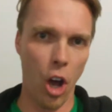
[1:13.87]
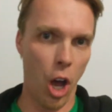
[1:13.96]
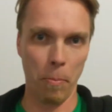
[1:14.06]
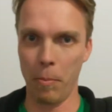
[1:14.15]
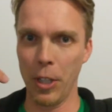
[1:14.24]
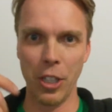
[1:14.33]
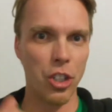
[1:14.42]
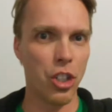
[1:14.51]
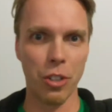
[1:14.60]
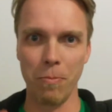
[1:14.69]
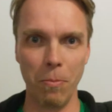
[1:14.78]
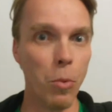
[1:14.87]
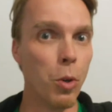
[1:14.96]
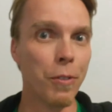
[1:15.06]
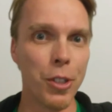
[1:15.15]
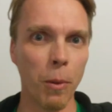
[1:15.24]
up and
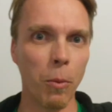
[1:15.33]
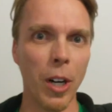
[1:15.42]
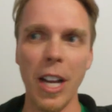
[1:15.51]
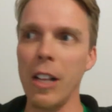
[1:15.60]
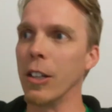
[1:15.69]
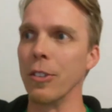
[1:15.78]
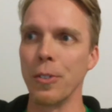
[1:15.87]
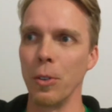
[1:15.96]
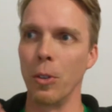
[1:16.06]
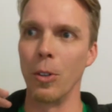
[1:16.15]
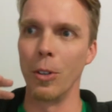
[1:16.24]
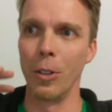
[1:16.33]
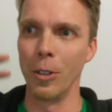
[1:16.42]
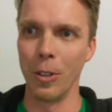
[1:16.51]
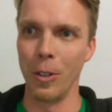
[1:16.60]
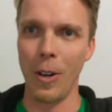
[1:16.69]
move somewhere else, or,
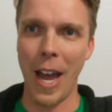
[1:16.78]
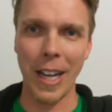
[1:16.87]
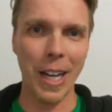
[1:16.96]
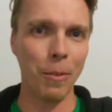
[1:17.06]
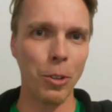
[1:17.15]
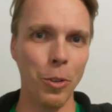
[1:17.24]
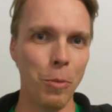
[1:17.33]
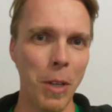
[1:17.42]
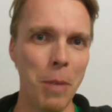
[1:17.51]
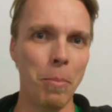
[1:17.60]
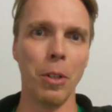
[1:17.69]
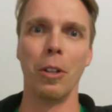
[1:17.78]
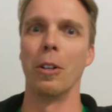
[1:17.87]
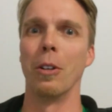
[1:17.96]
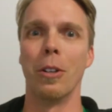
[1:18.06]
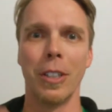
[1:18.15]
you know, hang out with new people,
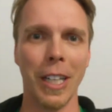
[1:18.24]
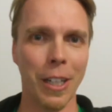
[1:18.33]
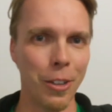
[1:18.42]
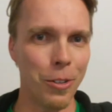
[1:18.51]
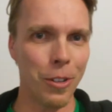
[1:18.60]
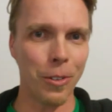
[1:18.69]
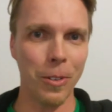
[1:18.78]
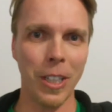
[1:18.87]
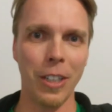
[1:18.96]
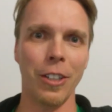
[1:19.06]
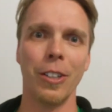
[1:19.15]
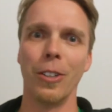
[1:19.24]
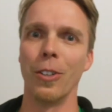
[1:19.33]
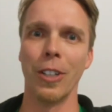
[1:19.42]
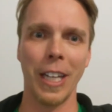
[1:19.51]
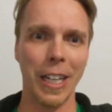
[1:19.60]
or get a new career,
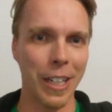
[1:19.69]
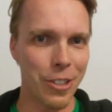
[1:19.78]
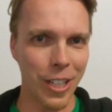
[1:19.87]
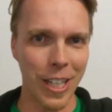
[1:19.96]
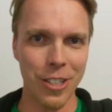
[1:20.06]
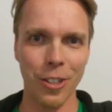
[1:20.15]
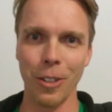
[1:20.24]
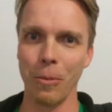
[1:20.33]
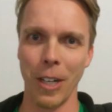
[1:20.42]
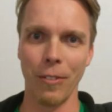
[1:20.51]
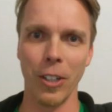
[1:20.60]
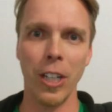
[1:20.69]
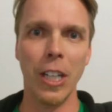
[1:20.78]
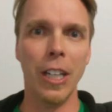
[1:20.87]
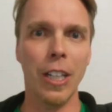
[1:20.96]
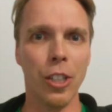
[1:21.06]
or get an education, or whatever.
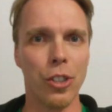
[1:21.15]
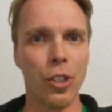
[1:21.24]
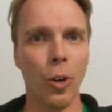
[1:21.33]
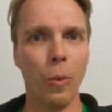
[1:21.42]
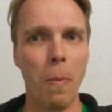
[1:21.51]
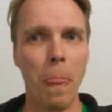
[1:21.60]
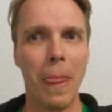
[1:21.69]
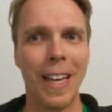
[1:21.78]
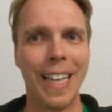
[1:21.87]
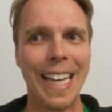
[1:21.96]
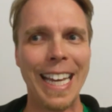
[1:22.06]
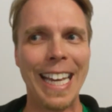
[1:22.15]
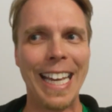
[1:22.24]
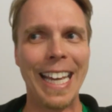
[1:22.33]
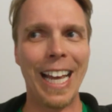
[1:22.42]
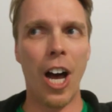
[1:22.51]
So,
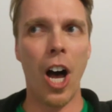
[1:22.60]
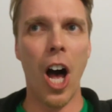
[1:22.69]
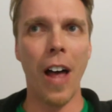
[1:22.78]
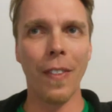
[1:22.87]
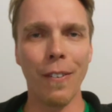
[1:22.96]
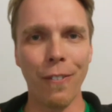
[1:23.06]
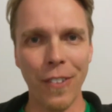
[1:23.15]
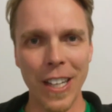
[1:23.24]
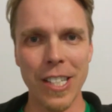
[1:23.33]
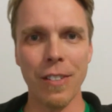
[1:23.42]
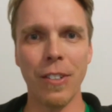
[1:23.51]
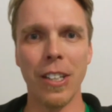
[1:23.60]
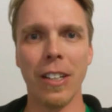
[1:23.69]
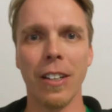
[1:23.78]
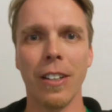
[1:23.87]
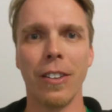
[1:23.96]
on the face of
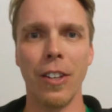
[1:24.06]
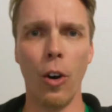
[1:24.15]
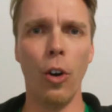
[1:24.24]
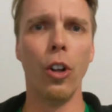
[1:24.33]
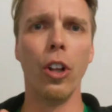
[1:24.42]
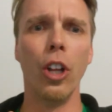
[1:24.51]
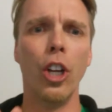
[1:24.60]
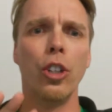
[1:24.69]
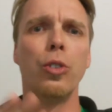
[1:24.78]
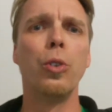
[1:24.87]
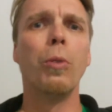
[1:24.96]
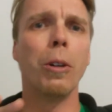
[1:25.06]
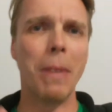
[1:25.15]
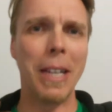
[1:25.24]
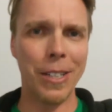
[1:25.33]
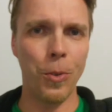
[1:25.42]
it, the whole do what
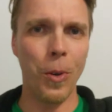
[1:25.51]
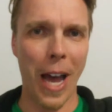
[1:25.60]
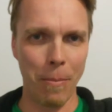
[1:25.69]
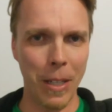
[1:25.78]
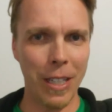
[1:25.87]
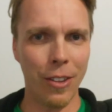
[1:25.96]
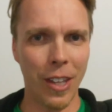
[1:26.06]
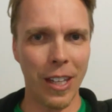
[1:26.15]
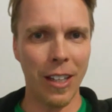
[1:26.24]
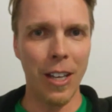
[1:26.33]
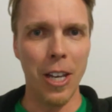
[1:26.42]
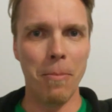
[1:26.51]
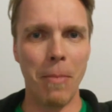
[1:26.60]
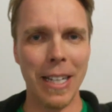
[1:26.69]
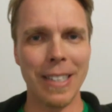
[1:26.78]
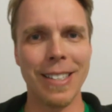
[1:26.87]
makes you happy thing
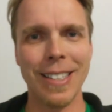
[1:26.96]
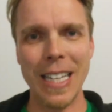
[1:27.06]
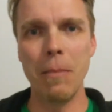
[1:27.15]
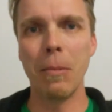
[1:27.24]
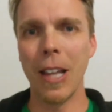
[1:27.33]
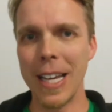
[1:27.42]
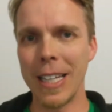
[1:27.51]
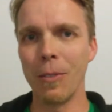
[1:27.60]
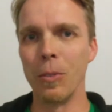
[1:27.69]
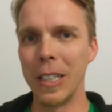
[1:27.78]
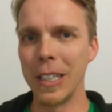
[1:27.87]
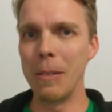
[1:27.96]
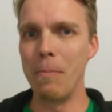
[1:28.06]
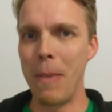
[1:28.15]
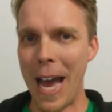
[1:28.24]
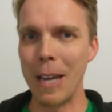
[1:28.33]
might seem like a really
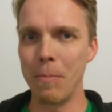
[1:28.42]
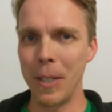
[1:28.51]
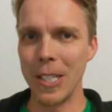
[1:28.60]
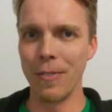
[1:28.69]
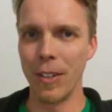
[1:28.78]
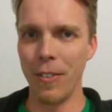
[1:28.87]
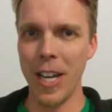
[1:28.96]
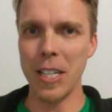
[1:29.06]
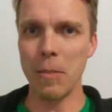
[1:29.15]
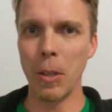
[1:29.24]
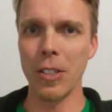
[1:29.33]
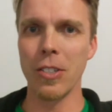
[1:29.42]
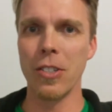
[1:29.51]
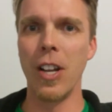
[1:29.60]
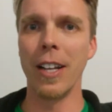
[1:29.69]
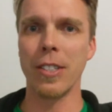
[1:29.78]
bad piece of advice because
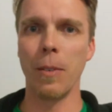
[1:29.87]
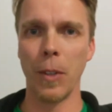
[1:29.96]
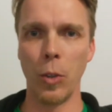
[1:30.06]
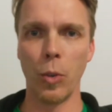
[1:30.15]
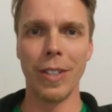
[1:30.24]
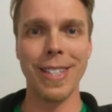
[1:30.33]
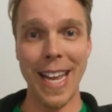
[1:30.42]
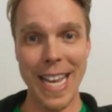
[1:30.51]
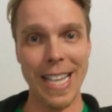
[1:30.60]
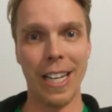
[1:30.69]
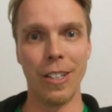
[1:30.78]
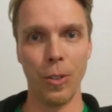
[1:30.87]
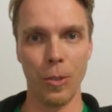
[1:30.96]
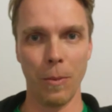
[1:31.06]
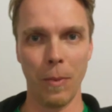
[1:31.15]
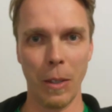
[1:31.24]
it's not something you can take and
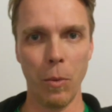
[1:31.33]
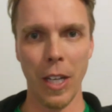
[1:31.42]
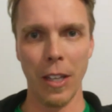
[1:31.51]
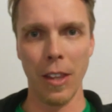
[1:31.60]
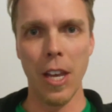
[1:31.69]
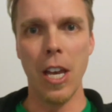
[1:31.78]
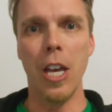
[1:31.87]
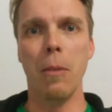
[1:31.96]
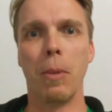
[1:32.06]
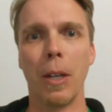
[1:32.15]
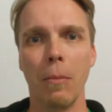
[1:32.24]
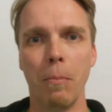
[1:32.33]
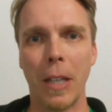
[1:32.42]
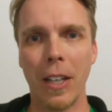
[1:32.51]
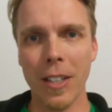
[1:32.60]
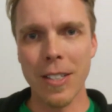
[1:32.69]
do something with. But
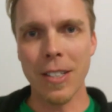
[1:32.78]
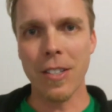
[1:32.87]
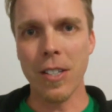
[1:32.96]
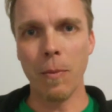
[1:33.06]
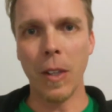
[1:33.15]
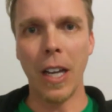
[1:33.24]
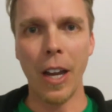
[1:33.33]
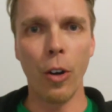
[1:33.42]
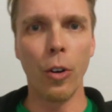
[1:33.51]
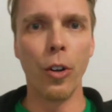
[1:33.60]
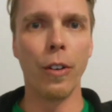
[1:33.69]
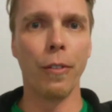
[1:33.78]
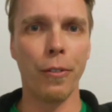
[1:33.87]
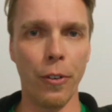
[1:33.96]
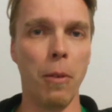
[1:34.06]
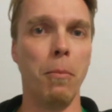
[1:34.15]
because this is something I heard
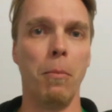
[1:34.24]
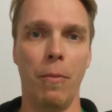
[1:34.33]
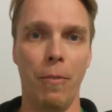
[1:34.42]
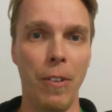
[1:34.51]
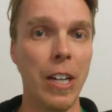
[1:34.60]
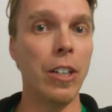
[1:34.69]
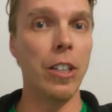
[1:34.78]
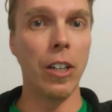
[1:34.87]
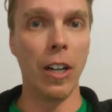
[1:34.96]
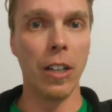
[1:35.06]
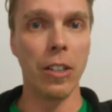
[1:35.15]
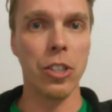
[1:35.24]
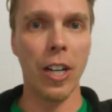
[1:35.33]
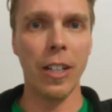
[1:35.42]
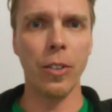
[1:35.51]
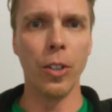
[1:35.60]
from very young
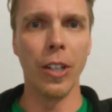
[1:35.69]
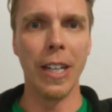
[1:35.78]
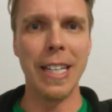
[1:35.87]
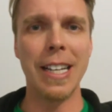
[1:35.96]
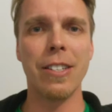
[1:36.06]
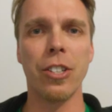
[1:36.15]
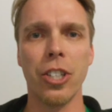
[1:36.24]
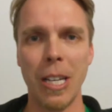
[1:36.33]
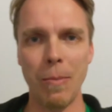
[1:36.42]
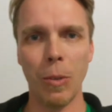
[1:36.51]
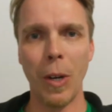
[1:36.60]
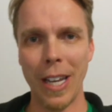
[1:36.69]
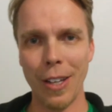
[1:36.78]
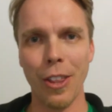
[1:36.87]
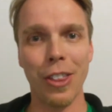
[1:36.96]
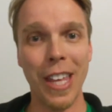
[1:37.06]
childhood, it has shaped the way
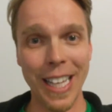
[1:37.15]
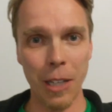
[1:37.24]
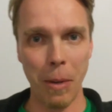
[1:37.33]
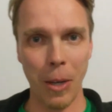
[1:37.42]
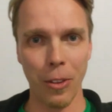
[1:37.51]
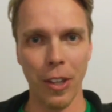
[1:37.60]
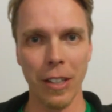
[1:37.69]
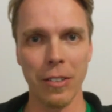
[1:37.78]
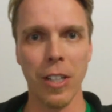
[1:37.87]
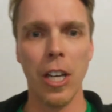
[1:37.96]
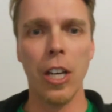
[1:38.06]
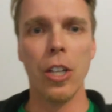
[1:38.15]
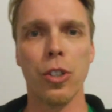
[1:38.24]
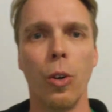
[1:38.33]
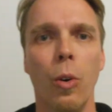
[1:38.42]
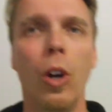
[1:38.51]
I think about things.
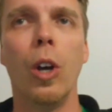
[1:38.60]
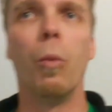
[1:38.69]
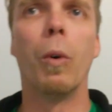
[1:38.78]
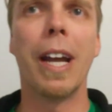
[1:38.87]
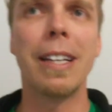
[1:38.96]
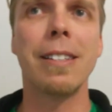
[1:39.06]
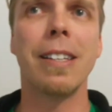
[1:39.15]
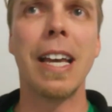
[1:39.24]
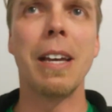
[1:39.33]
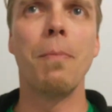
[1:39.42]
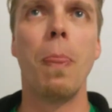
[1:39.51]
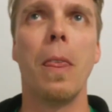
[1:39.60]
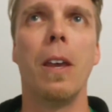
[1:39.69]
So when I say